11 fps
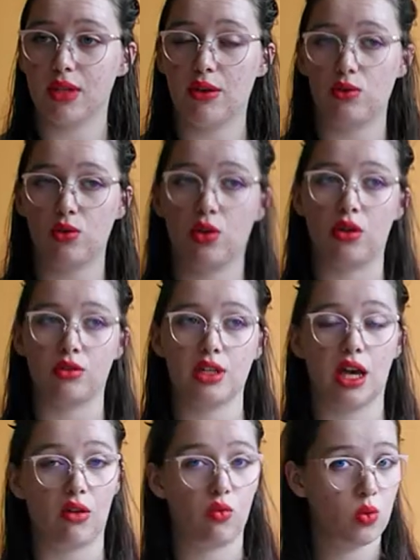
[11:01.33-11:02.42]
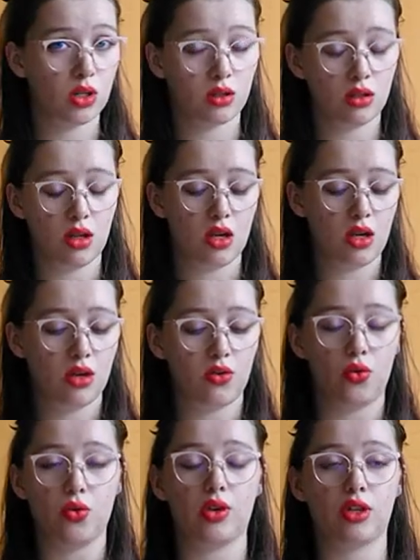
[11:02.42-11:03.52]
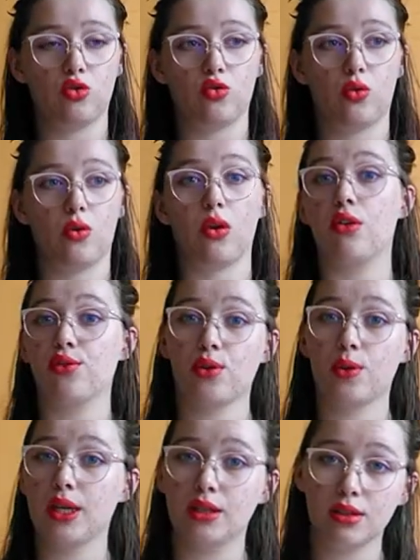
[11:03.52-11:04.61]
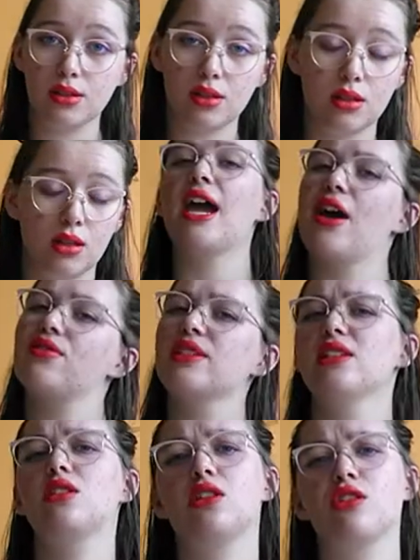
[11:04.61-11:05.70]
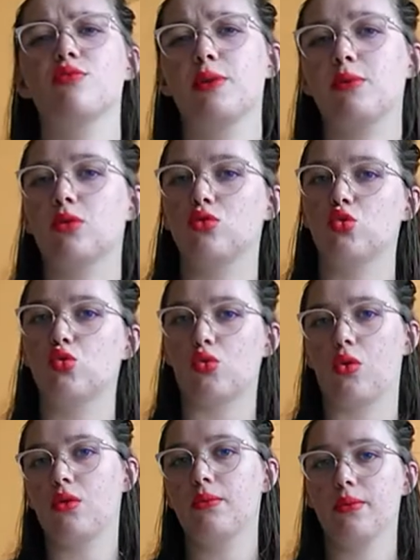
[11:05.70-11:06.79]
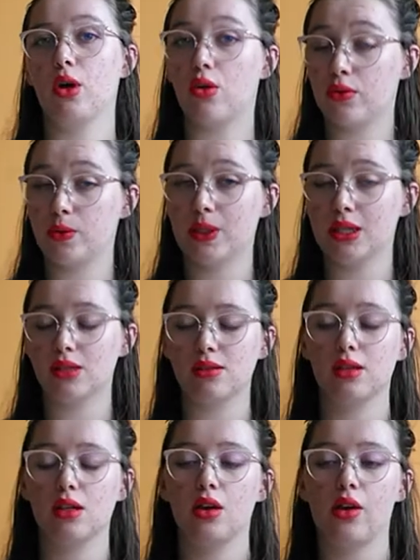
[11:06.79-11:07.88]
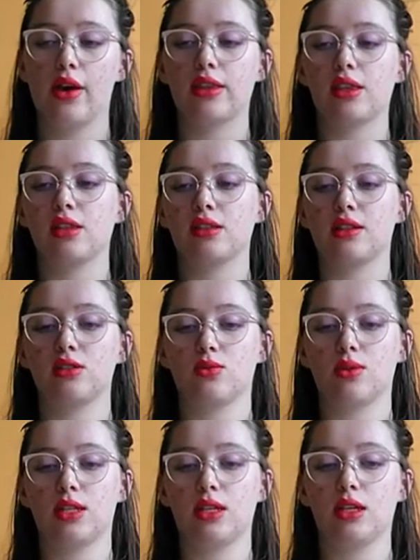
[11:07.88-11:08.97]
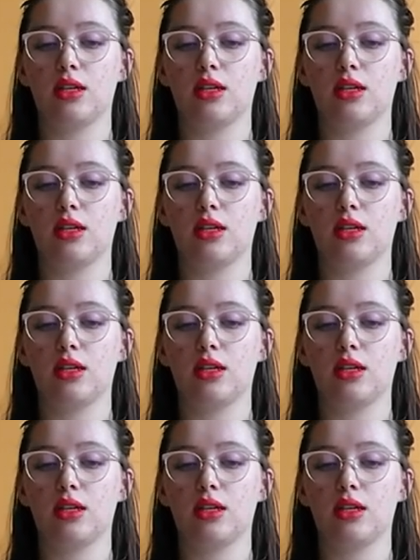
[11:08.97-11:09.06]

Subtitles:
if you can't have one. You can draw offerings. I've seen a lot of people draw offerings, and I think that's really